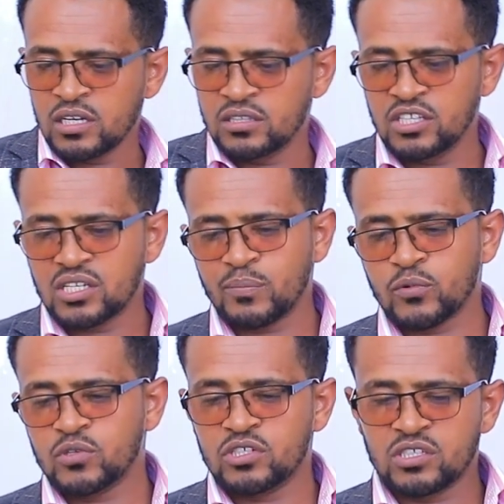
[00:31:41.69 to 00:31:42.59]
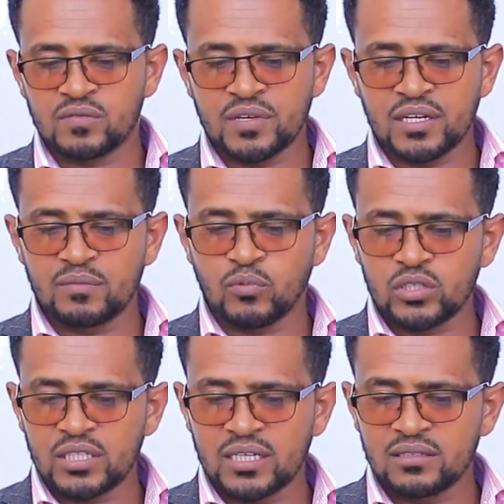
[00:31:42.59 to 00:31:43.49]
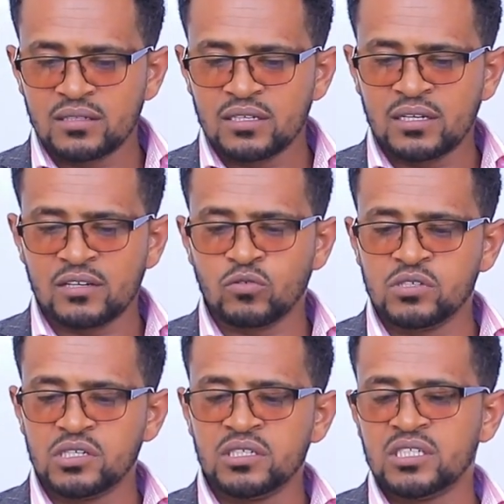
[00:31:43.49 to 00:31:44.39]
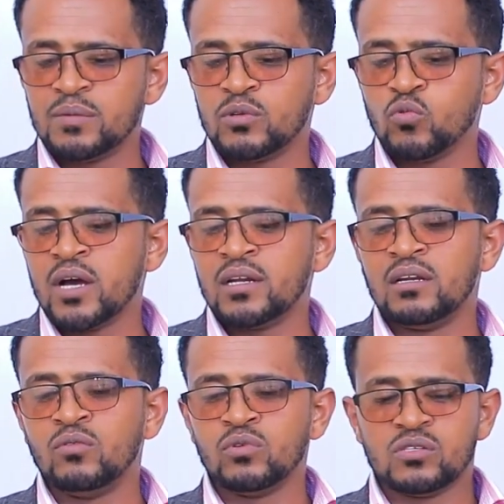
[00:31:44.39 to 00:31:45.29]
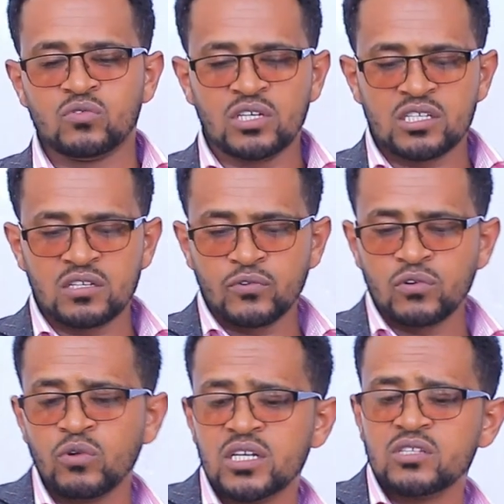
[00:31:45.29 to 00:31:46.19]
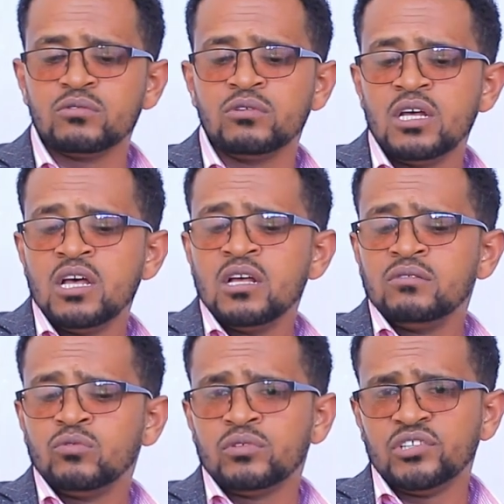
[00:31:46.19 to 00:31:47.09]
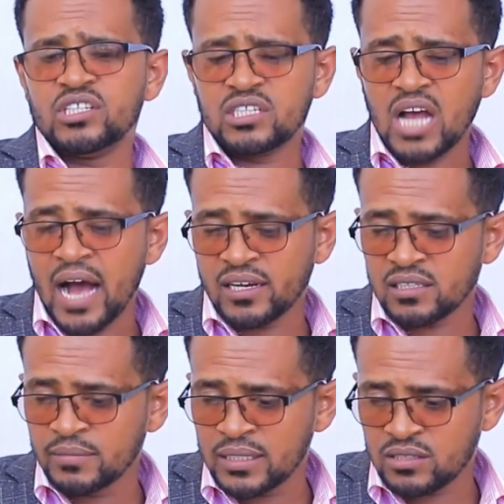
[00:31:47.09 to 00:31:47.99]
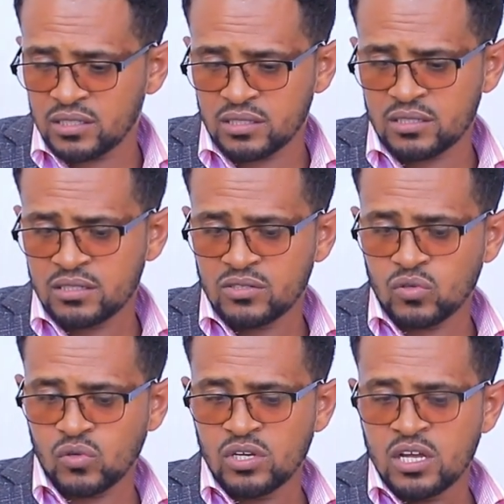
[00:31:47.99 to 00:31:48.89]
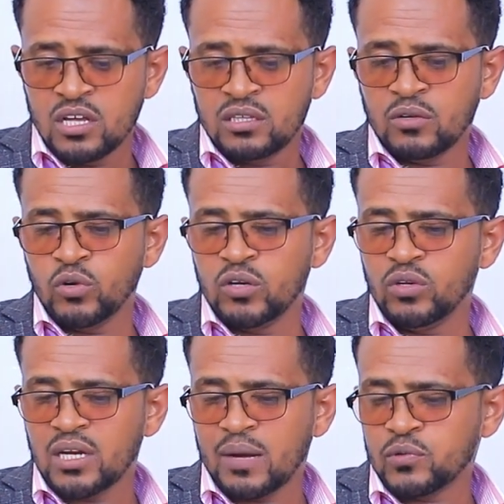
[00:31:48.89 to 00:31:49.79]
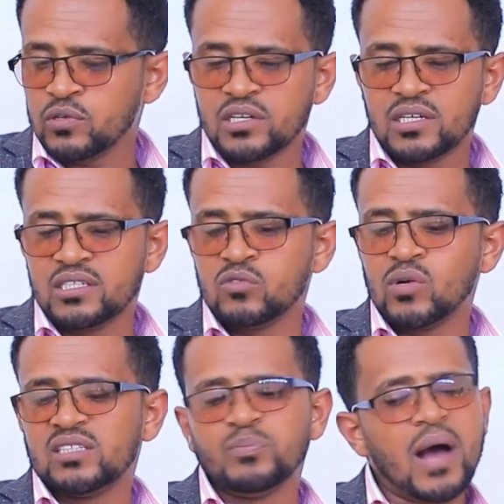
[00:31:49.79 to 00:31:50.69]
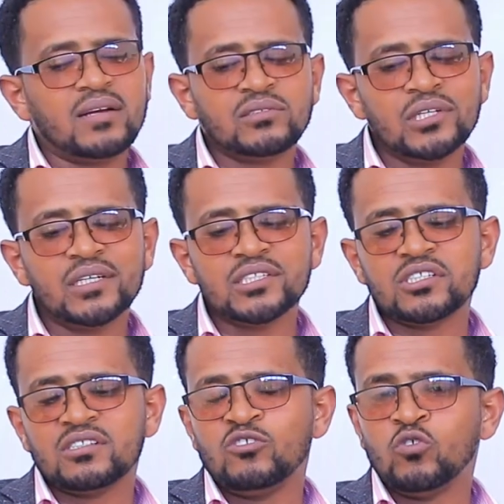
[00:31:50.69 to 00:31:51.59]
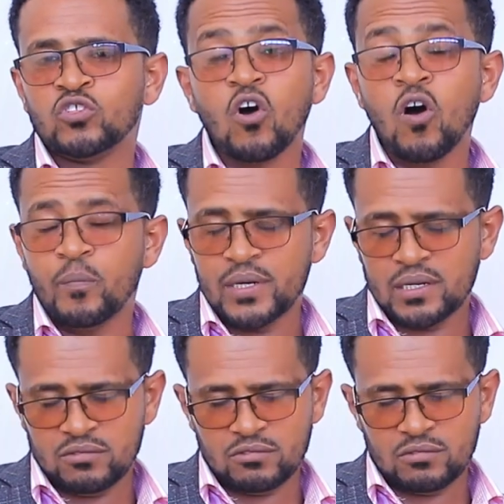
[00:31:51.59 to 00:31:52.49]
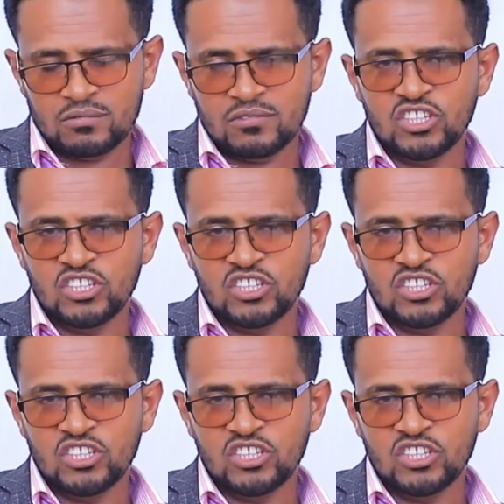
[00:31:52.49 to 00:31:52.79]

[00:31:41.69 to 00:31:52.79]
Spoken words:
This approach is very important and it concerns everyone and looks together for ways to reach agreements. So the win-win approach creates what? Partners, not opponents.